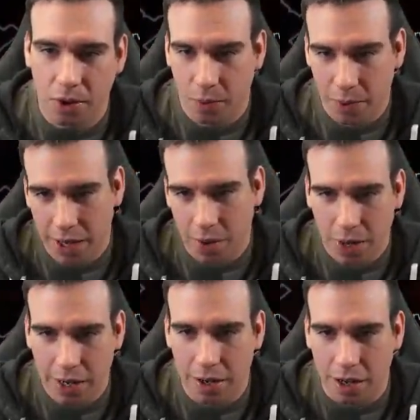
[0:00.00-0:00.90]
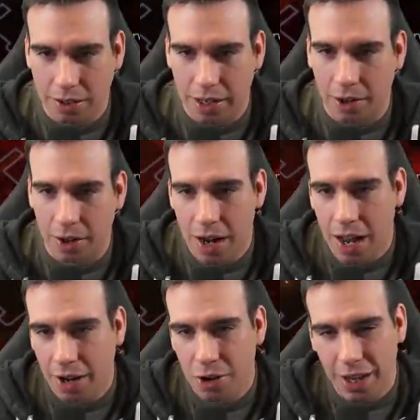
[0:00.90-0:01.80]
and we get it knocked out.
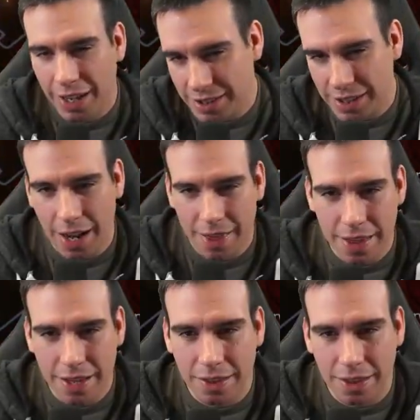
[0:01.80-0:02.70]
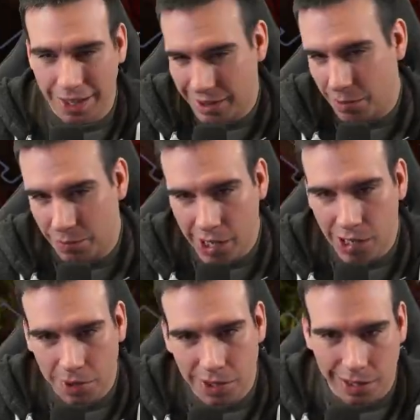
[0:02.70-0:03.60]
I do, like I said, I think like the
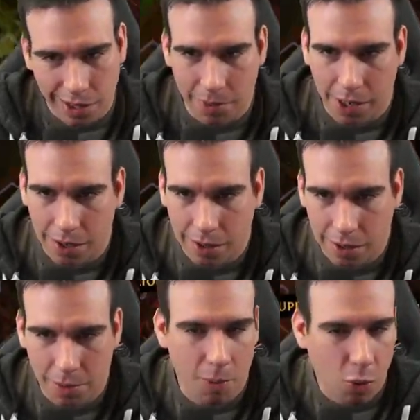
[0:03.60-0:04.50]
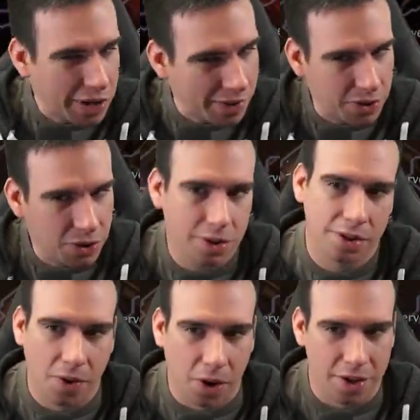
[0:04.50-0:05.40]
Unbreakable is a little bit more difficult as
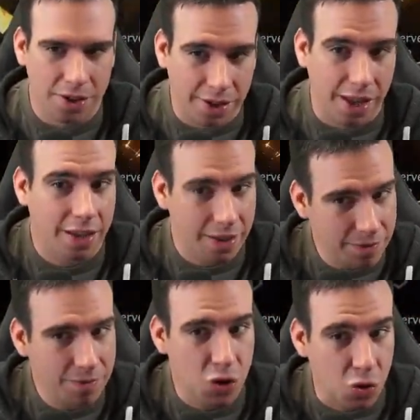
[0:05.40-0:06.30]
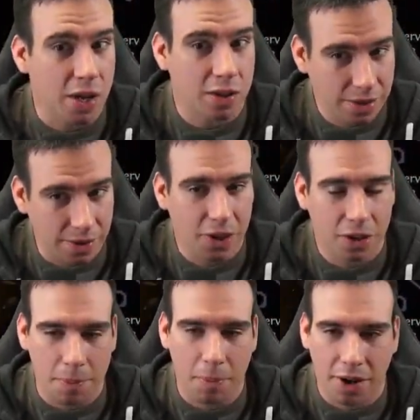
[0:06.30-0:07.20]
far as like you get
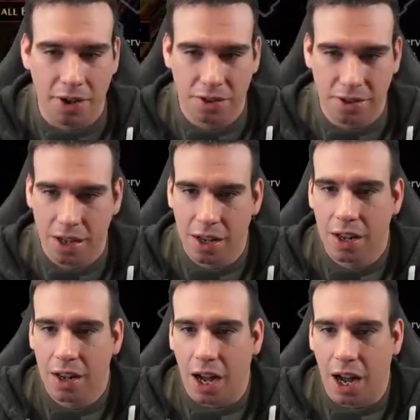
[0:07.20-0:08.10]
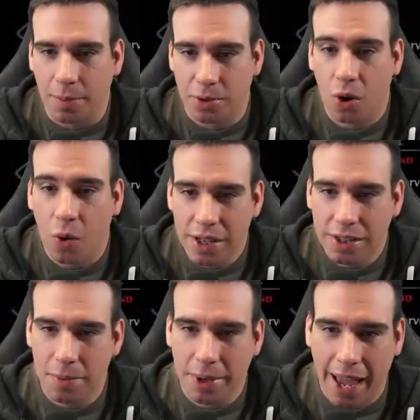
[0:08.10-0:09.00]
severely punished. So going into
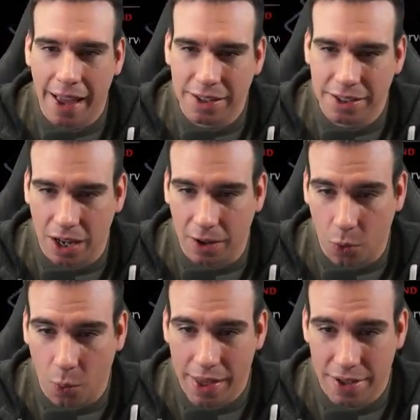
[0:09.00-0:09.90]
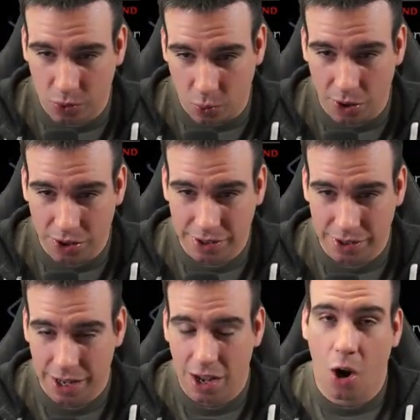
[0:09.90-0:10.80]
the mechanics of the way this works
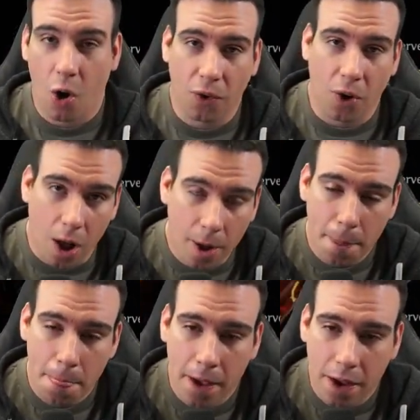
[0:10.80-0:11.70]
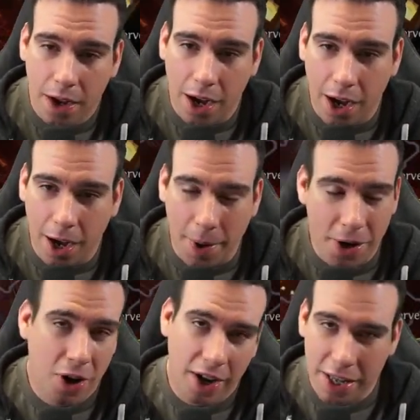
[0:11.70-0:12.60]
overall, I
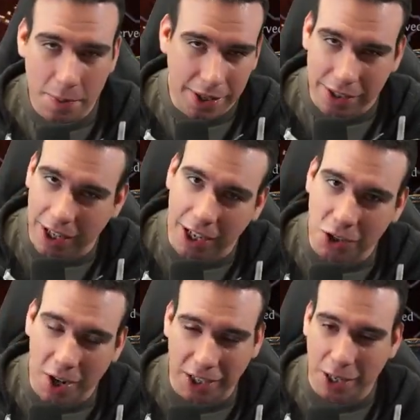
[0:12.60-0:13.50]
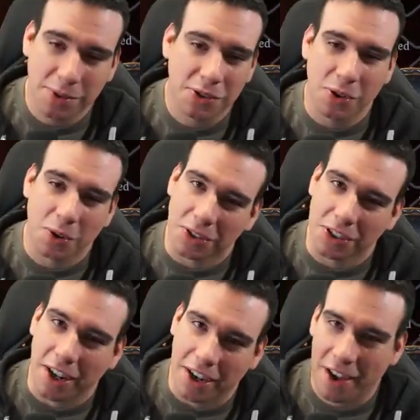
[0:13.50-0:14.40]
know I keep getting sidetracked. I'm just so
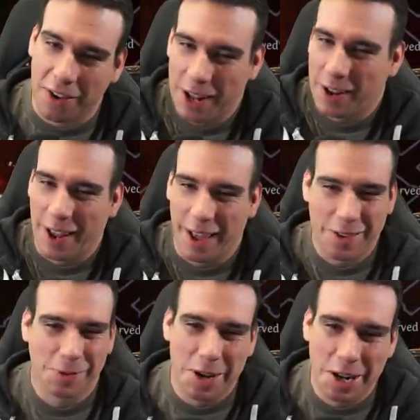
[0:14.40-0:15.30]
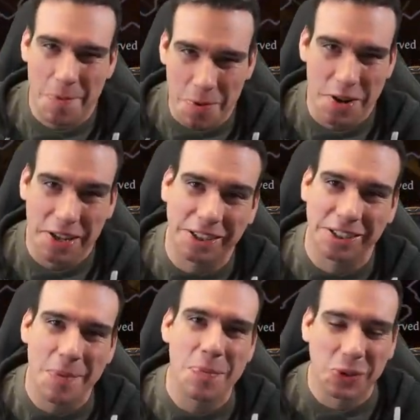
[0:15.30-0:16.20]
excited. It's been a couple weeks since
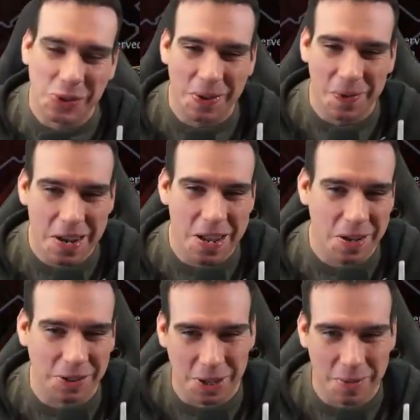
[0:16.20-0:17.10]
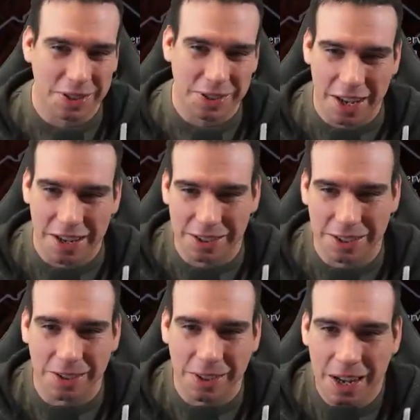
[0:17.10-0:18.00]
I posted a video, so I'm excited
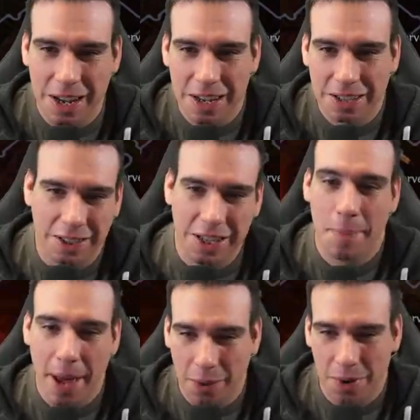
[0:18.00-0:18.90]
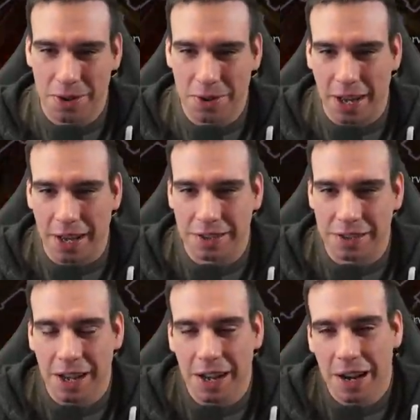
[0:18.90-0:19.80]
to get back with you guys.
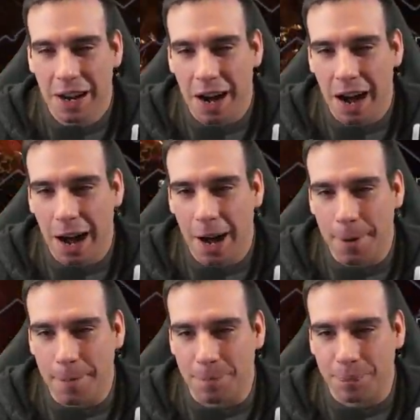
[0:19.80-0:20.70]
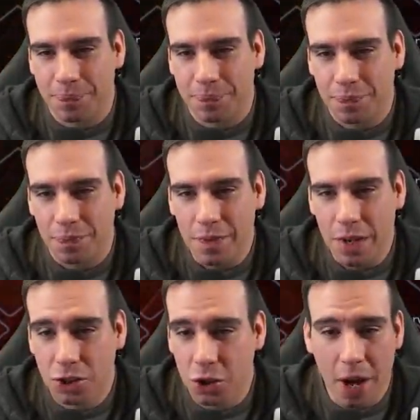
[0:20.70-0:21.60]

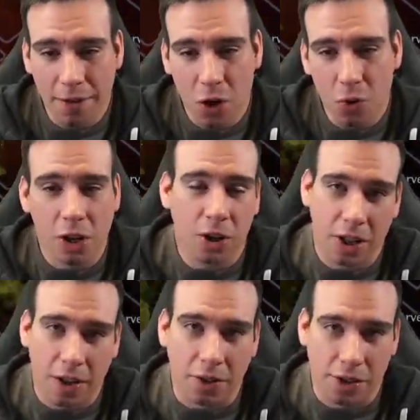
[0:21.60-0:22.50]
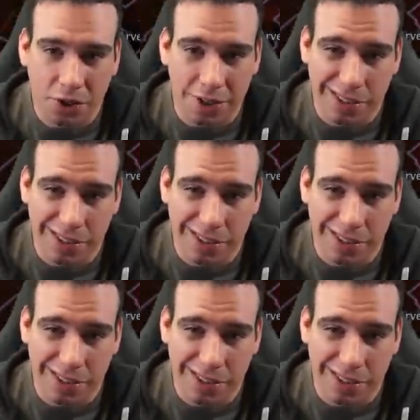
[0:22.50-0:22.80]
So you have no alert level, as you can see